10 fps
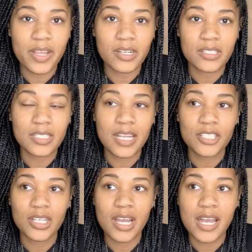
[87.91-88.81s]
there's
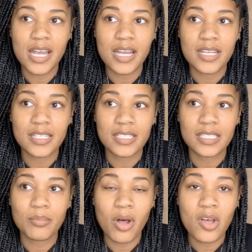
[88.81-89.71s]
such a
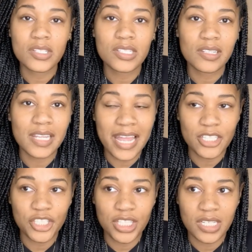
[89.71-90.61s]
small
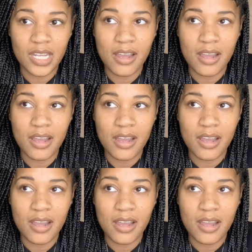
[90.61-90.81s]
selection